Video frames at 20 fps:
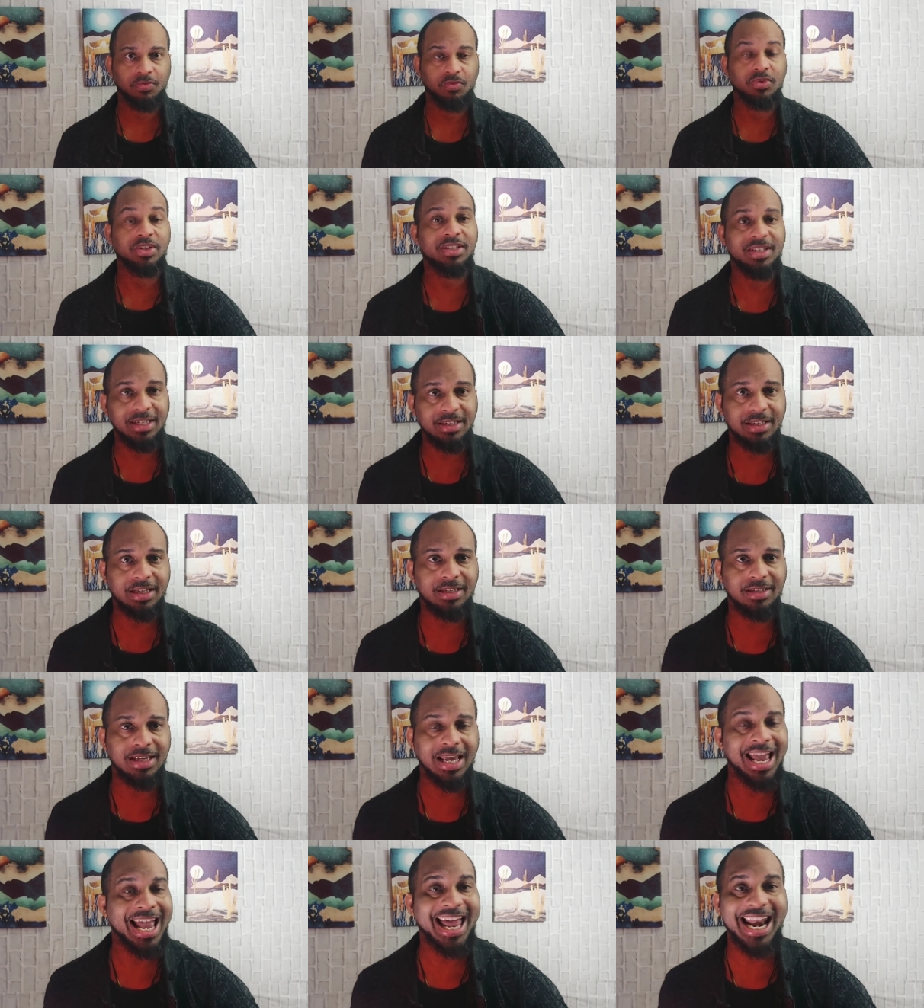
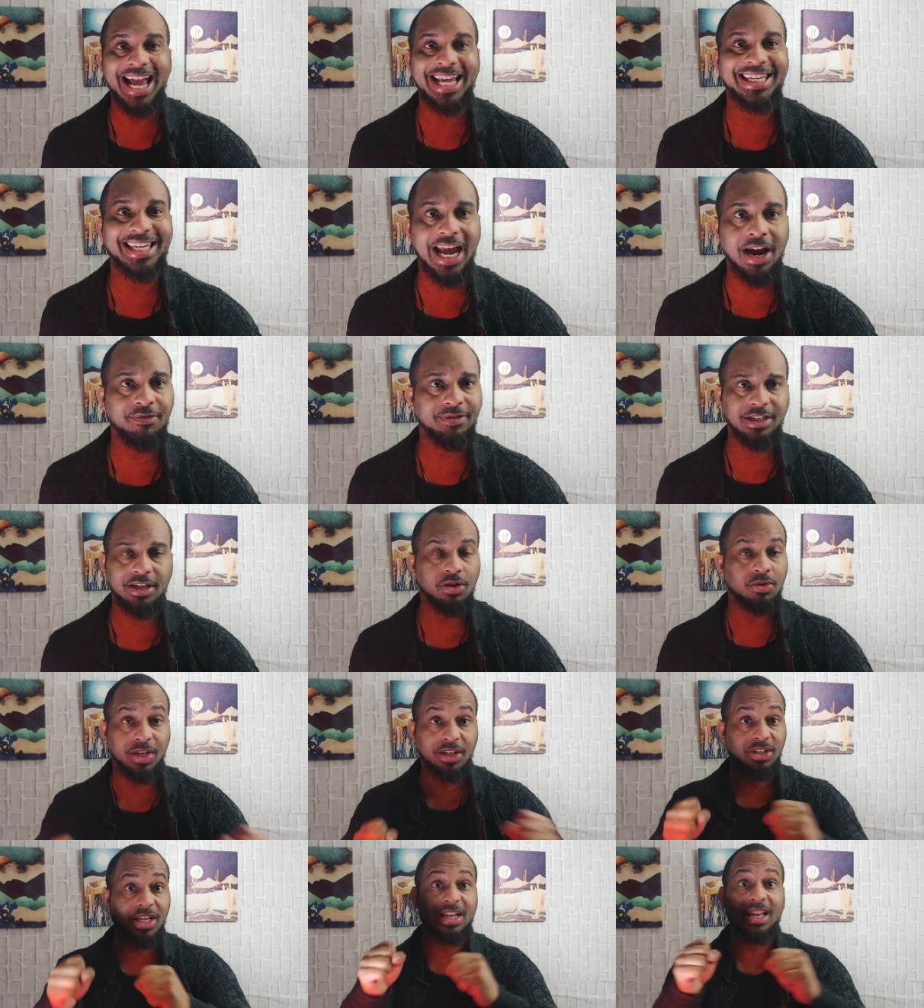Resistance. And I guarantee
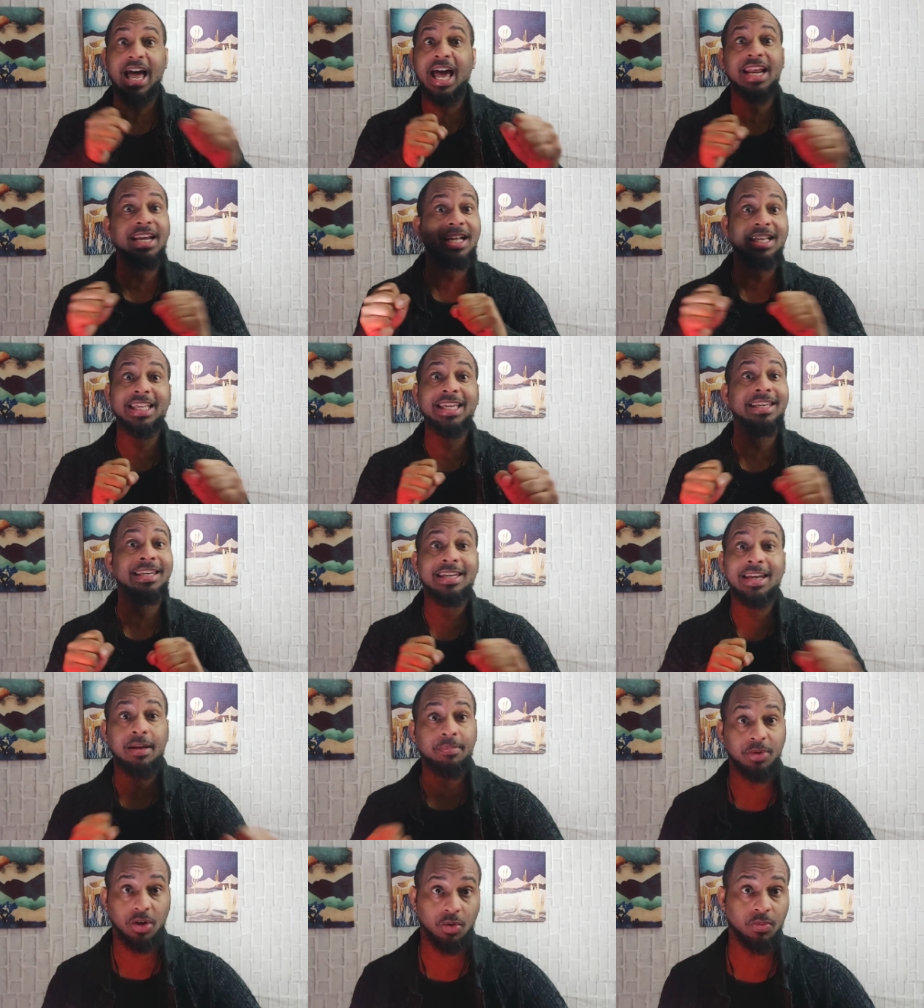you, there's a lot of
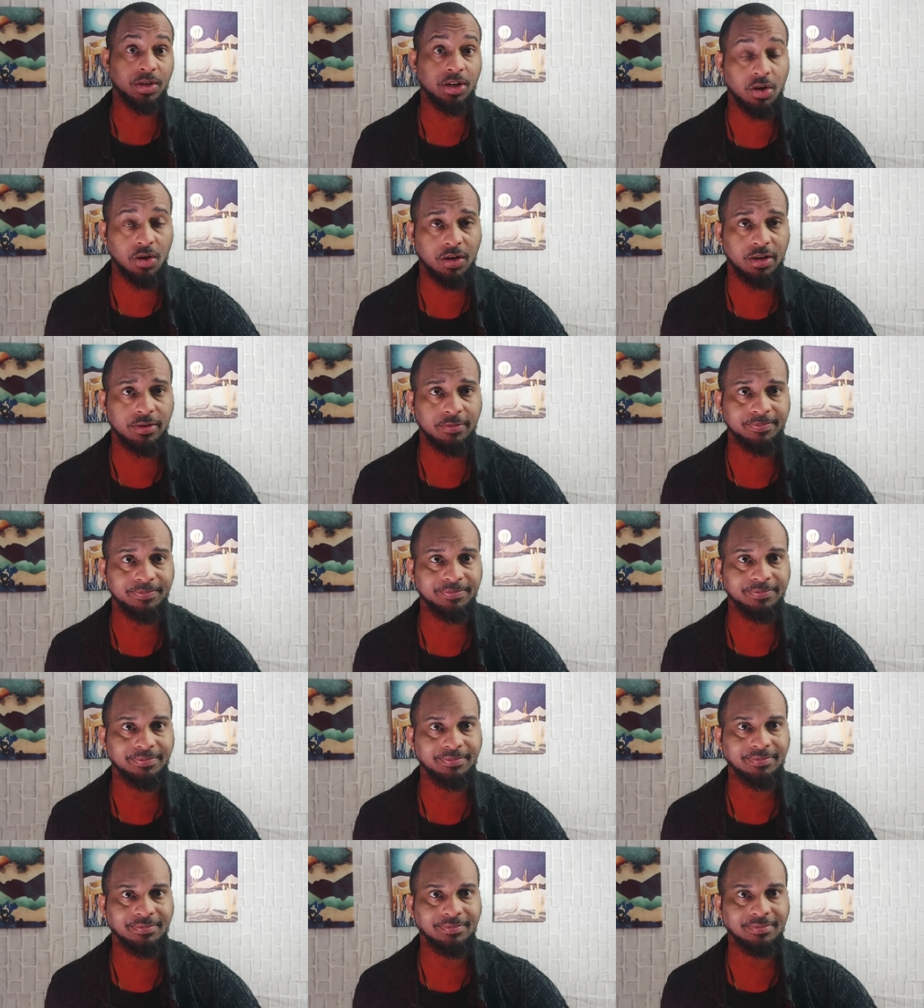cleaning up going on.
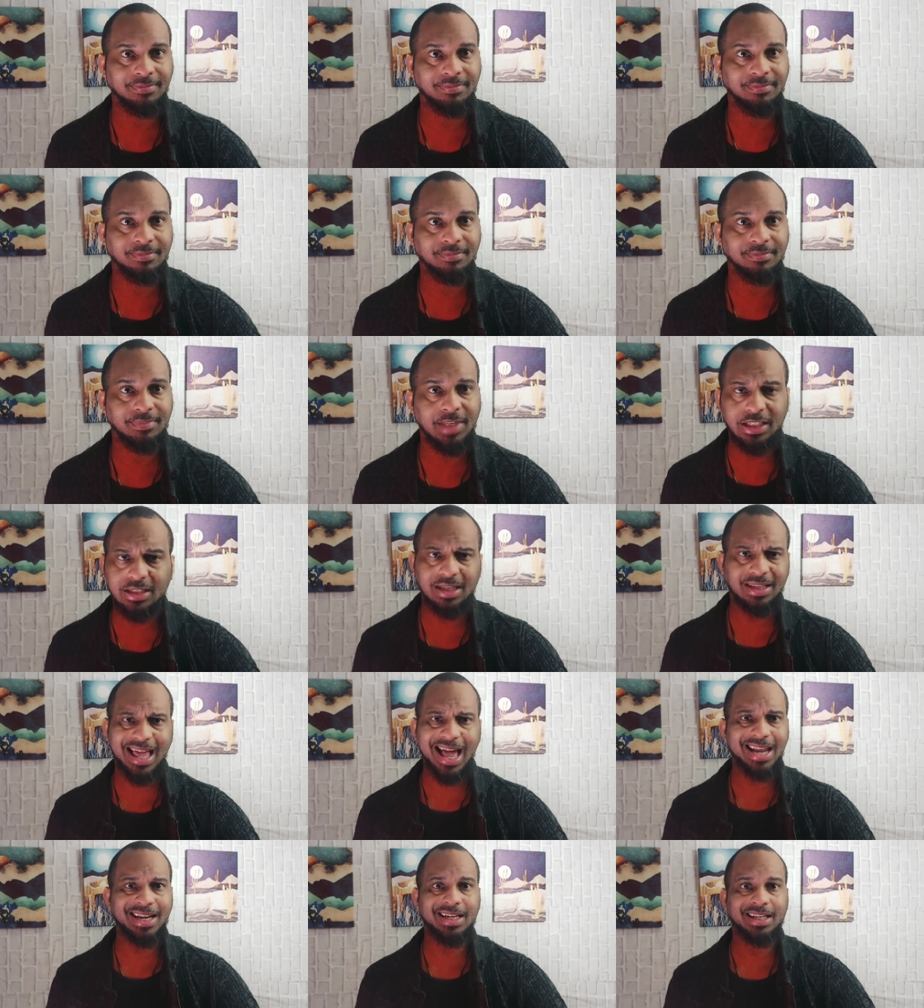There's
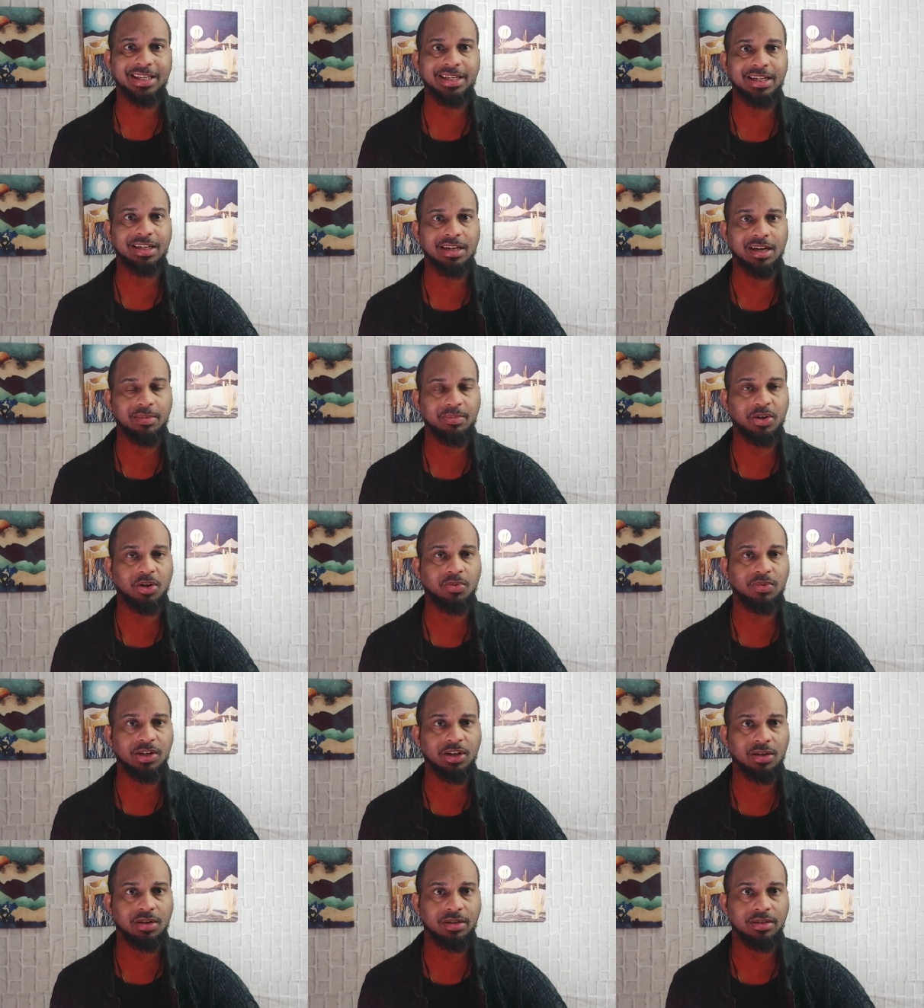a lot of cleaning up
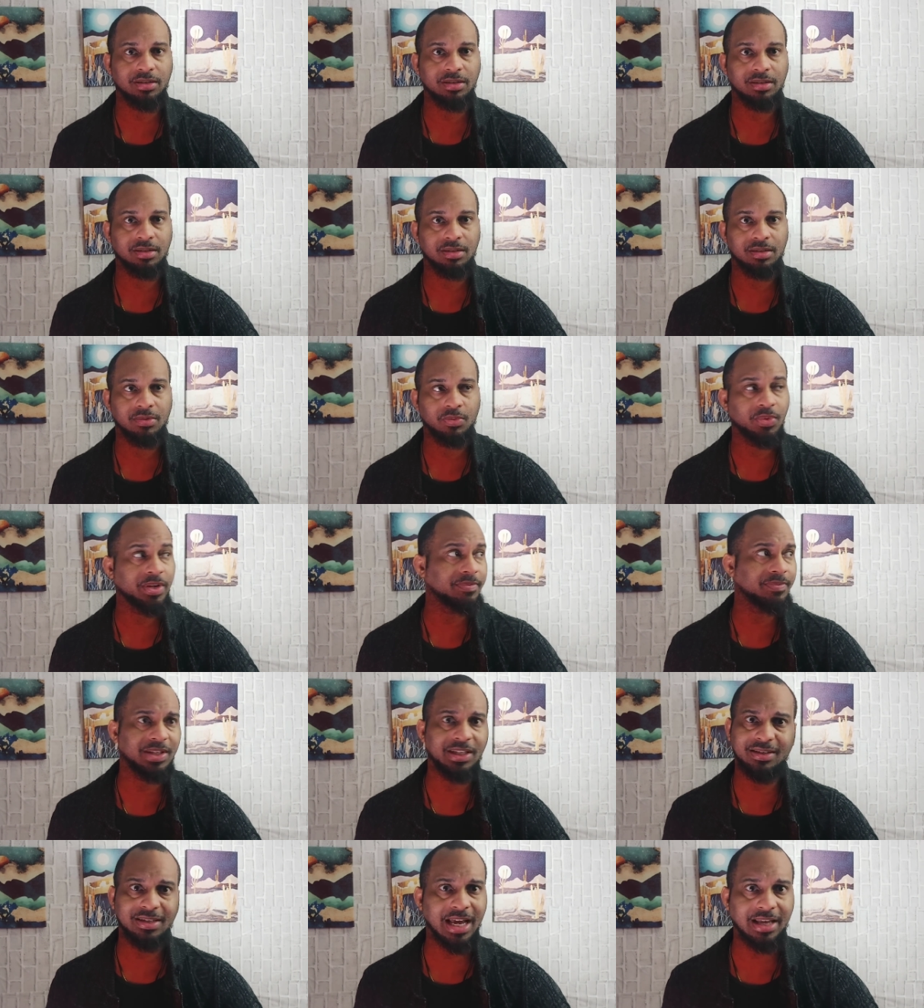going on. We,
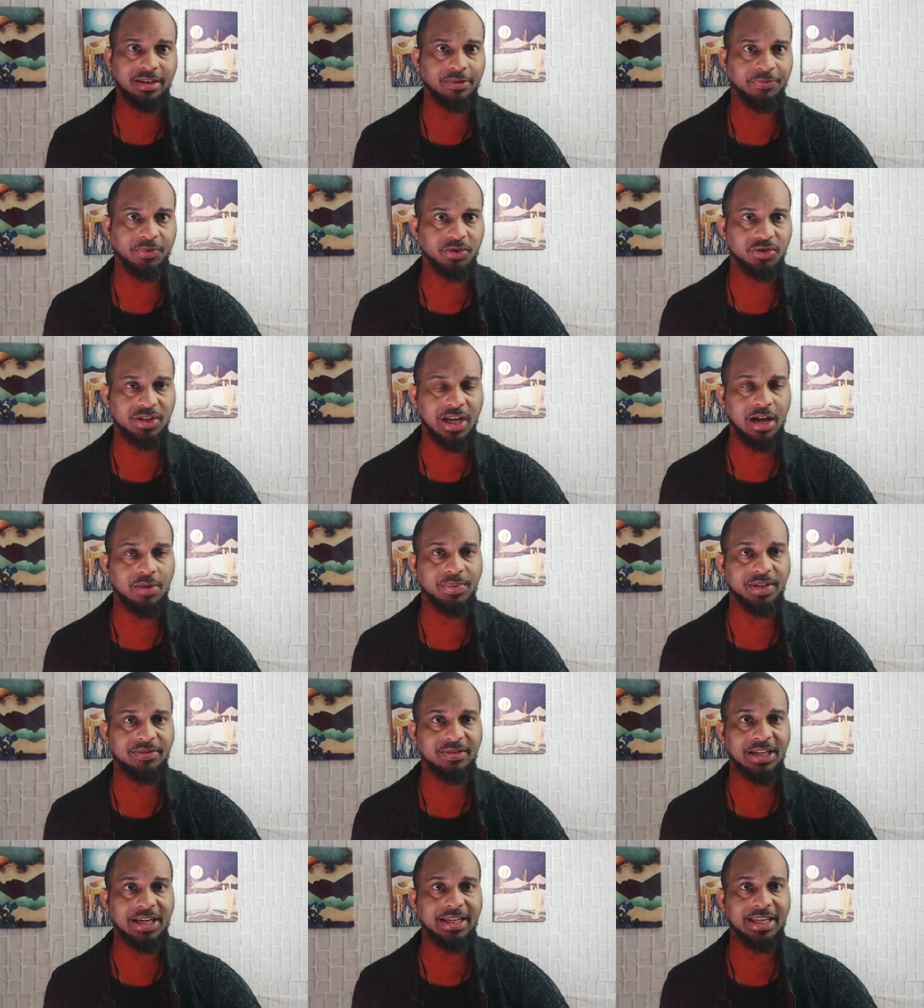this is not the first time
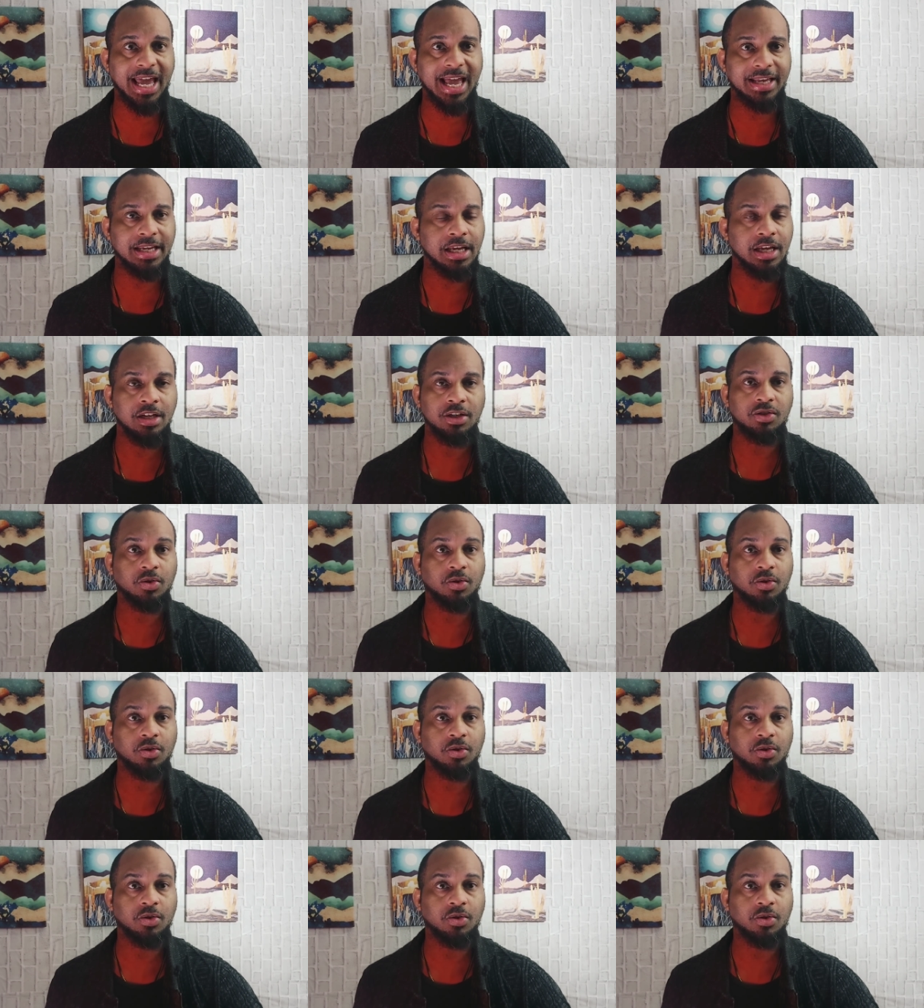we've seen that.